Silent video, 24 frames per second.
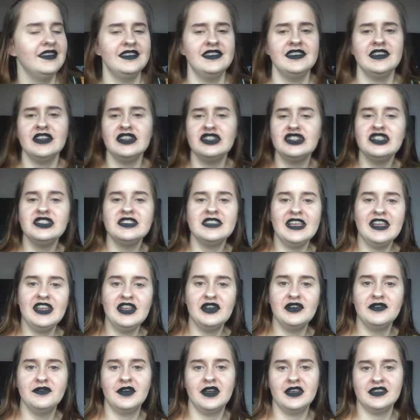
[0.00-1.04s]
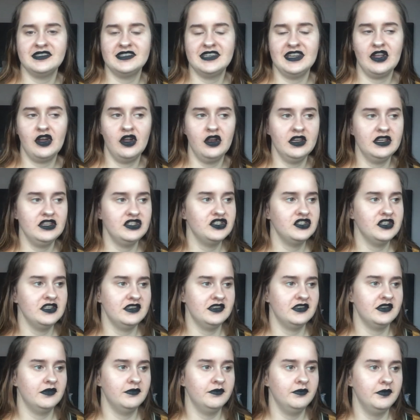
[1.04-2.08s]
did I just say university college
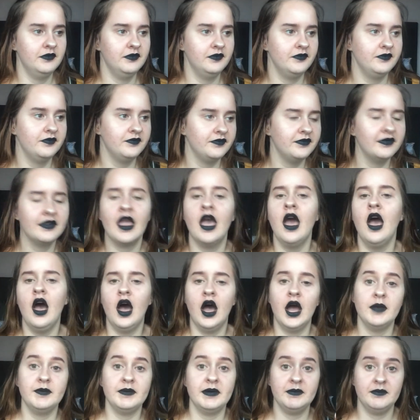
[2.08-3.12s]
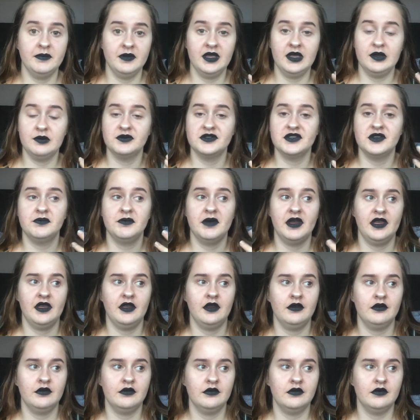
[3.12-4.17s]
system? I mean, it was on my,
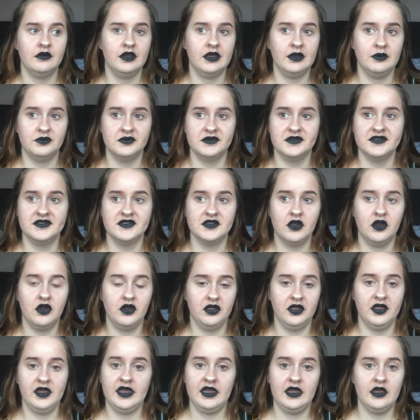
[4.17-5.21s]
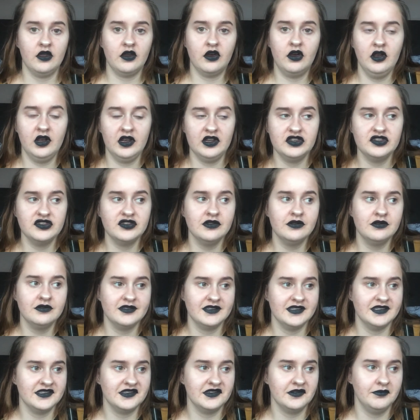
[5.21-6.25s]
it was on the college
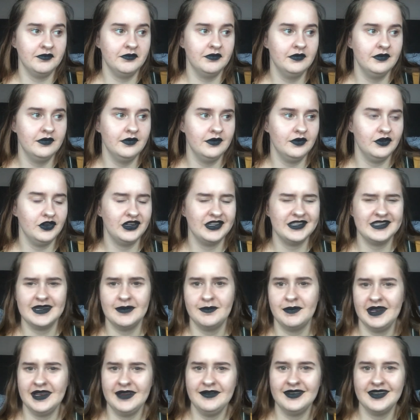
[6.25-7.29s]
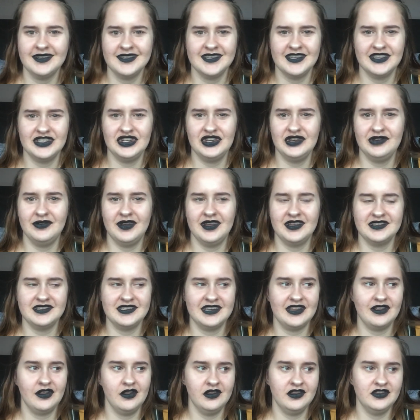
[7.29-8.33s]
system. Whereas I believe I said
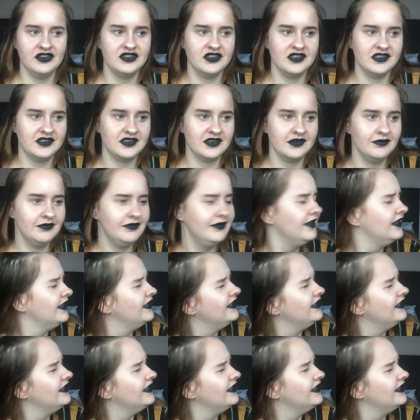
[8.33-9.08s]
university college system.